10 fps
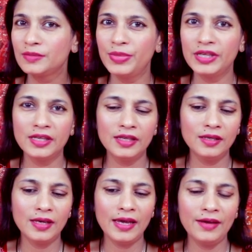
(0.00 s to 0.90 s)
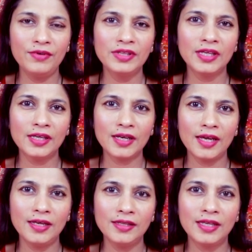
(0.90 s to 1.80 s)
speaking everything and
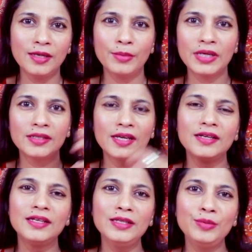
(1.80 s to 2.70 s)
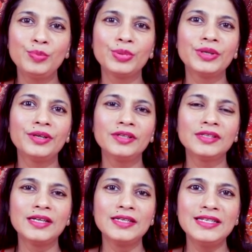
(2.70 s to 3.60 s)
anything, but they're deeper,
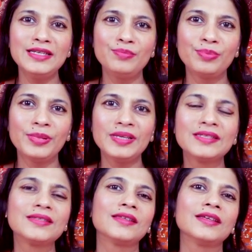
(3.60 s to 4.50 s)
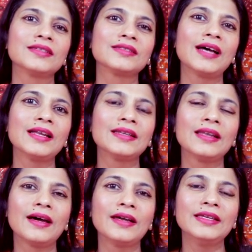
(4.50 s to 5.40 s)
the deepest things that
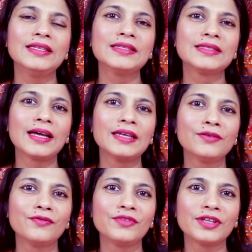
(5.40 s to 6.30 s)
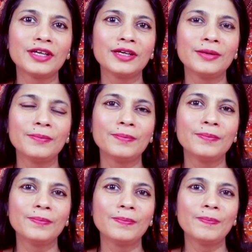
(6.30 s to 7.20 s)
lie inside of
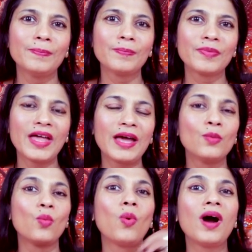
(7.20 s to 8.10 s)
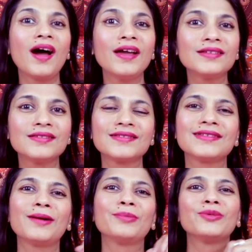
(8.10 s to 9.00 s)
them. And why does it
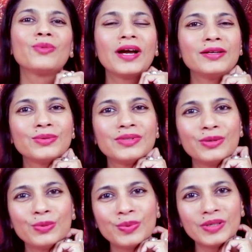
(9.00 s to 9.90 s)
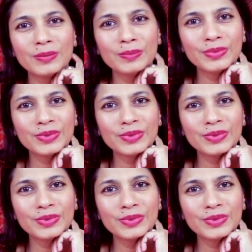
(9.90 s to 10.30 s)
happen? Why don't they open up?